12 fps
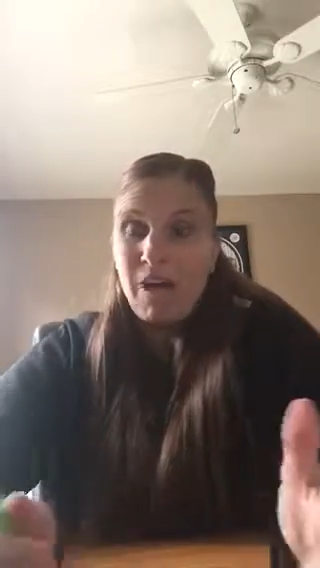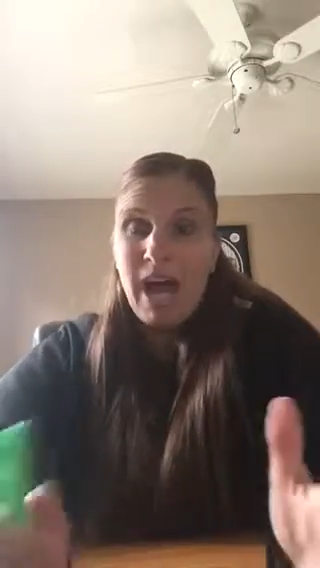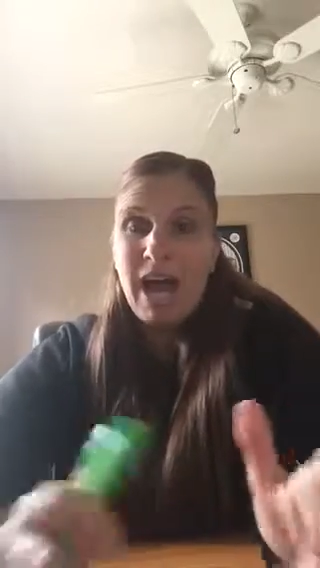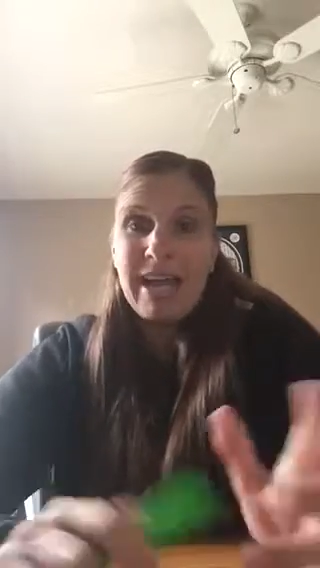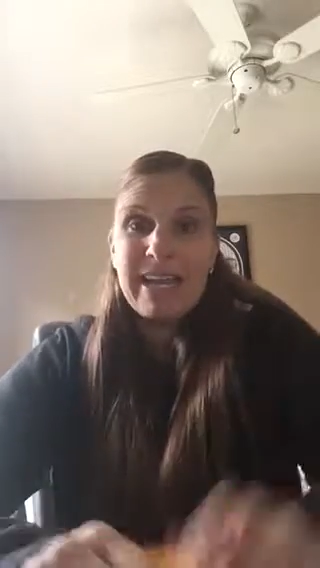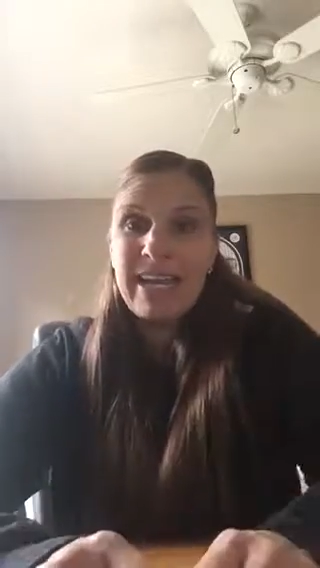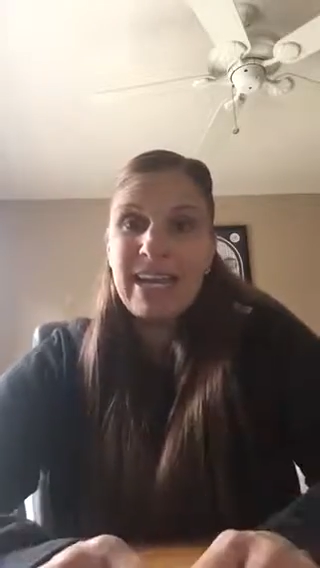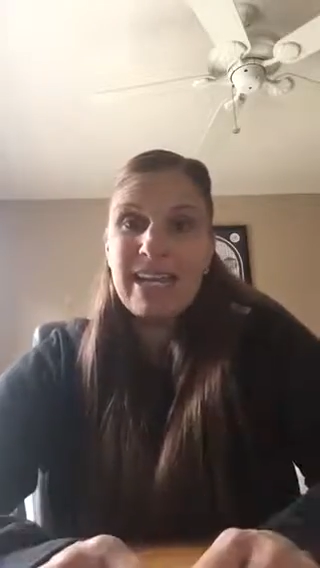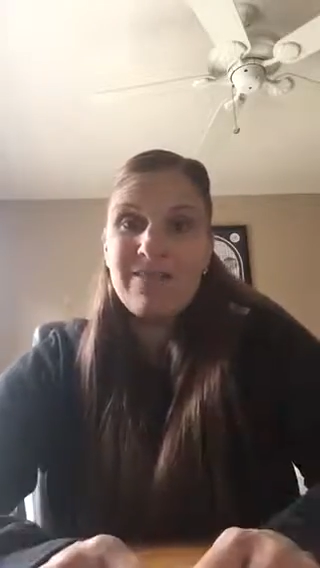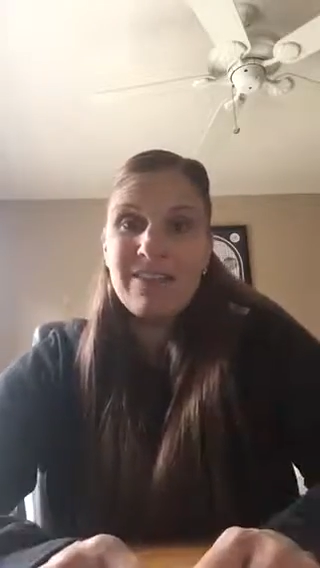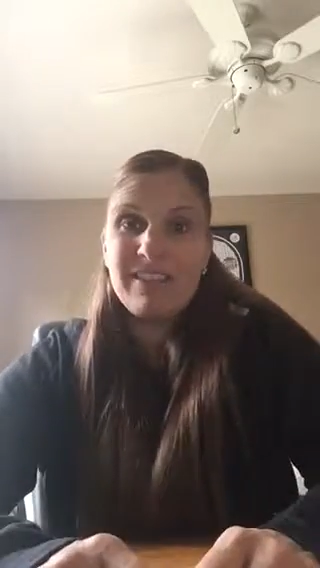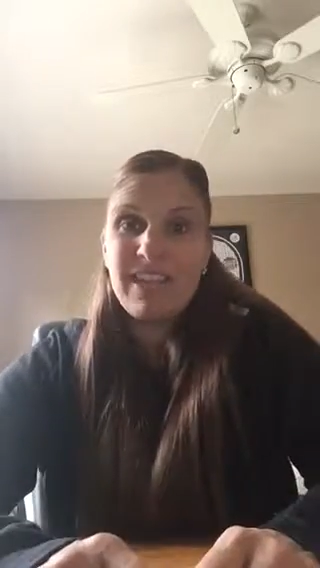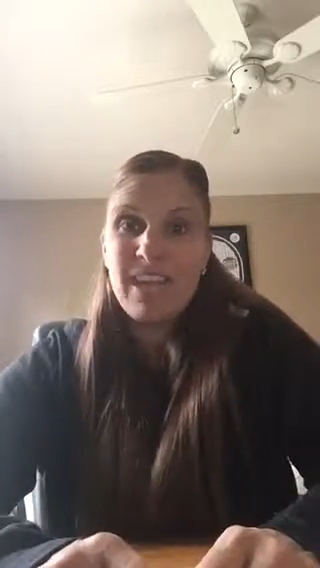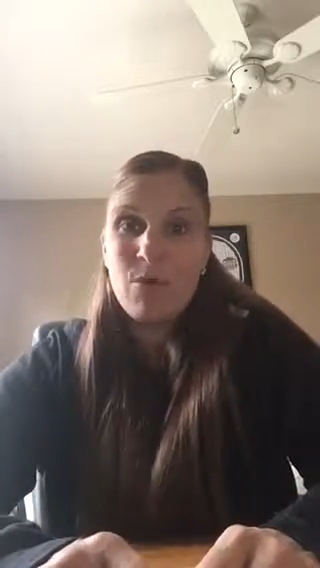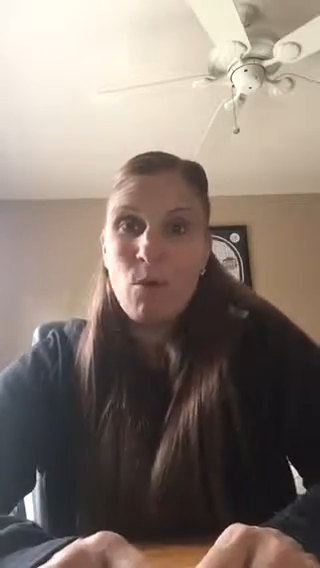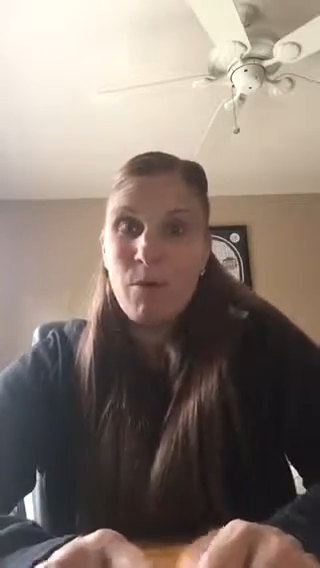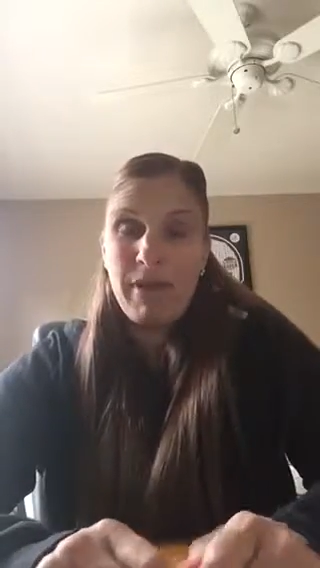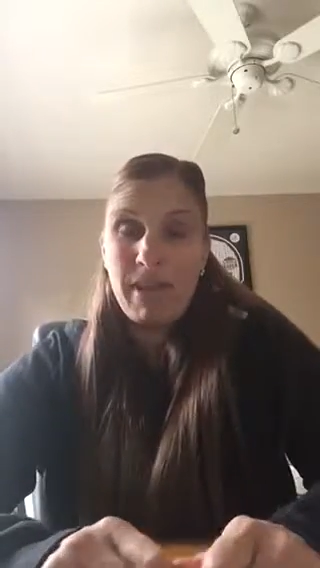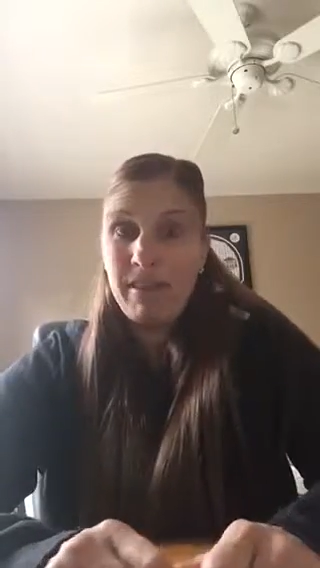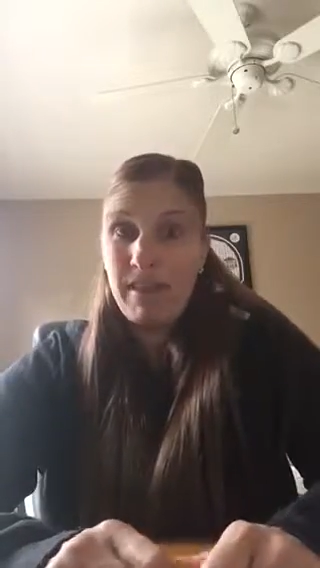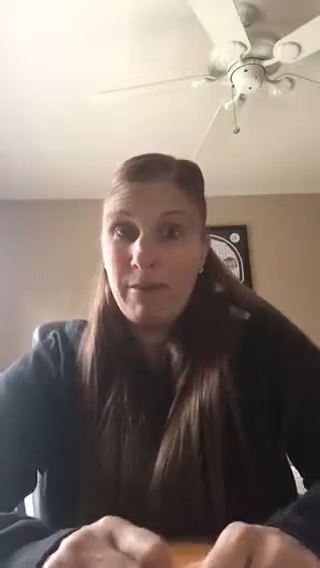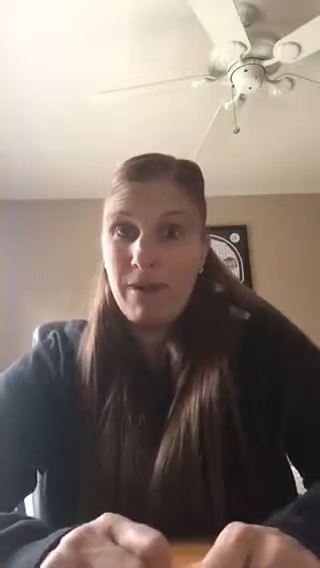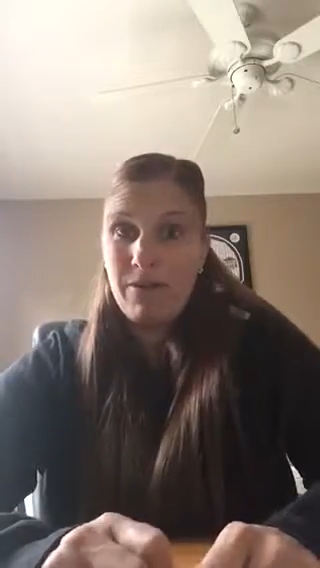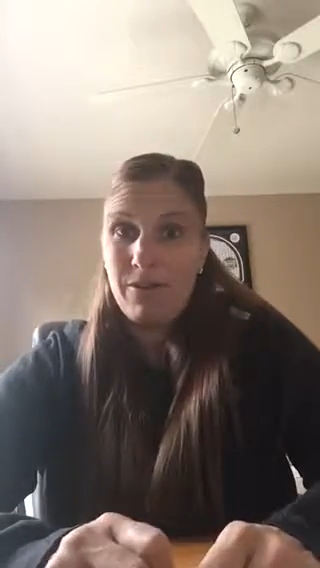I can't even say one bad thing
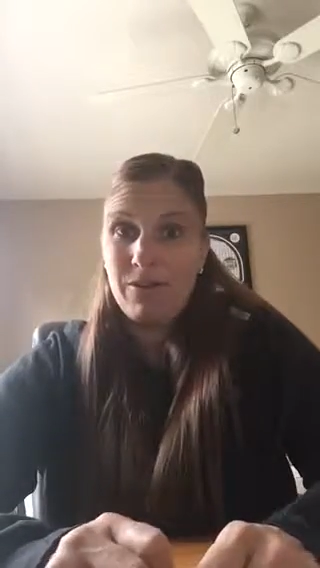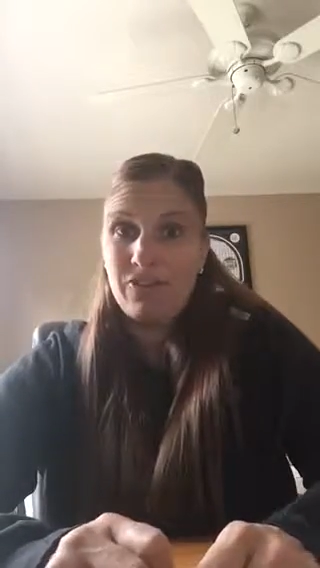about her.